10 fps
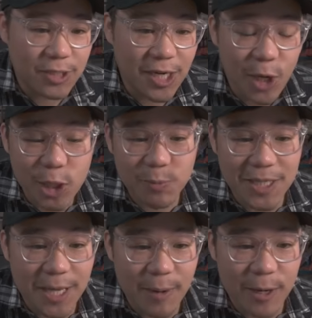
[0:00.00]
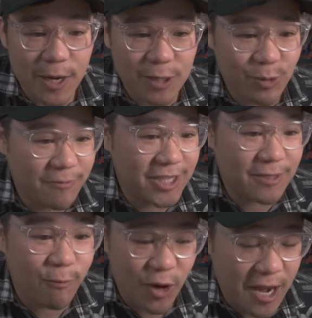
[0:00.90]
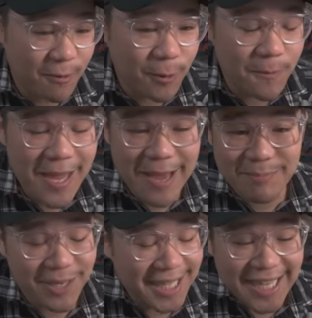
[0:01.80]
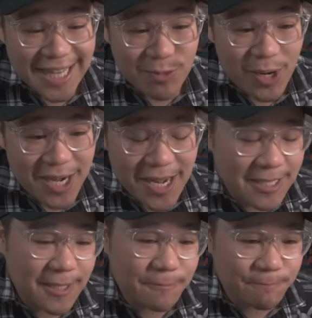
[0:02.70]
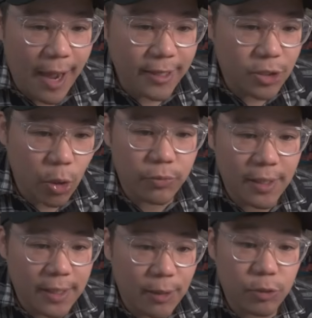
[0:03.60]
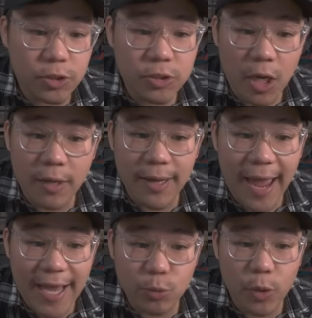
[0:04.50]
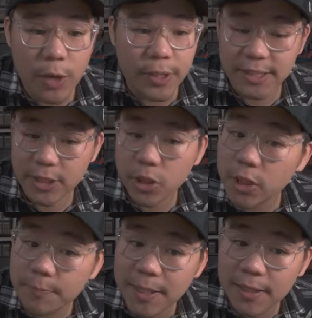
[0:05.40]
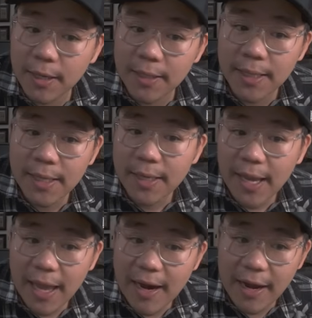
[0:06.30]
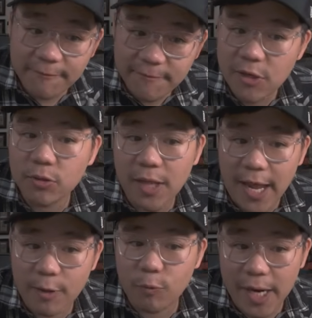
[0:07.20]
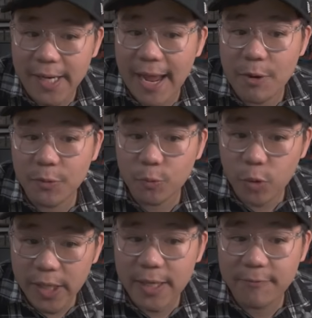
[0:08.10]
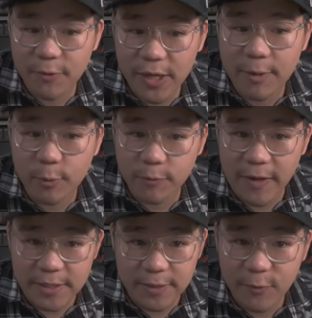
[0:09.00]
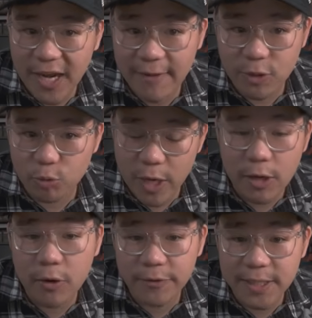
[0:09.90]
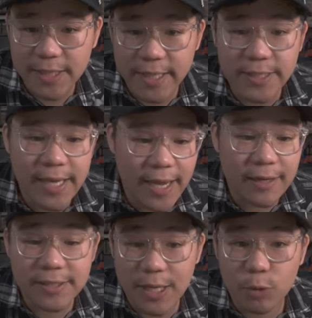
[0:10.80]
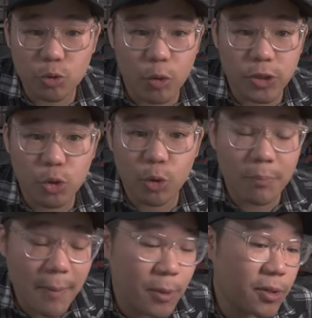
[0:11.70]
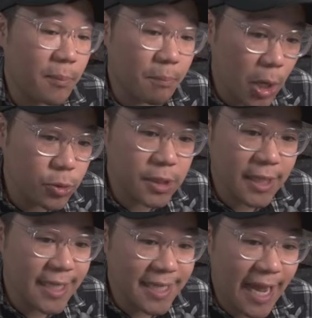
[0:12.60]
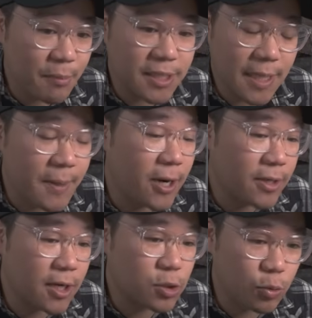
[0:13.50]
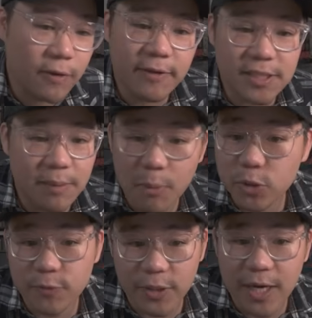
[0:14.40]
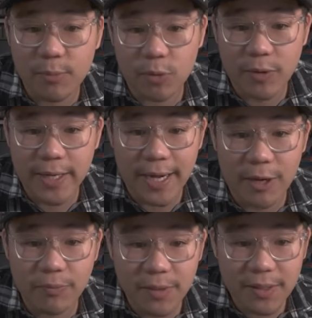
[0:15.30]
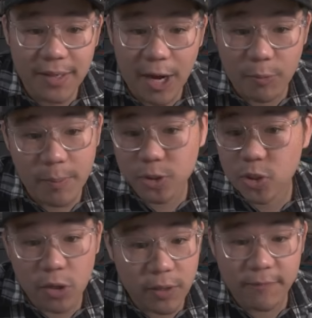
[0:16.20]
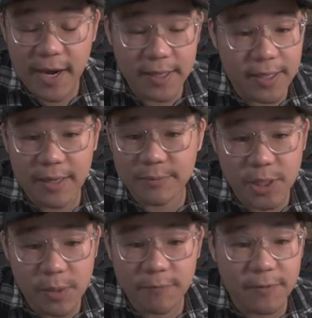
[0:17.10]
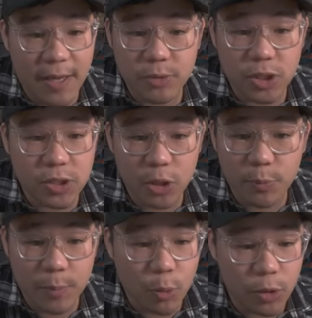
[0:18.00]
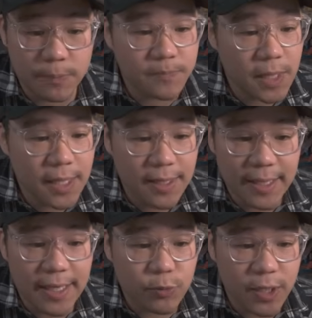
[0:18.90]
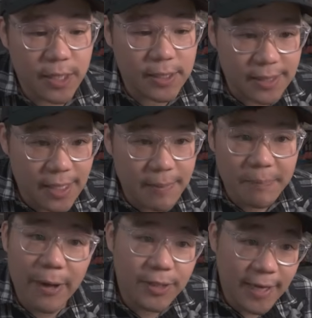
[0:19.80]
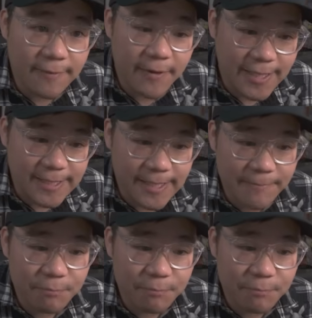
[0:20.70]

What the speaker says: It hurts me that Paradox Rift is forgettable, but I think that's what it is. I don't think it was done as well as it could have been done, and I feel like right now we're in a forgettable phase. If I had to rank all these sets and say which ones you remember the most, I'm going to say Paradox Rift is the most forgettable right now. I remember Scarlet and Violet and Obsidian Flames just a little bit more. It is what it is. Paldean Fates.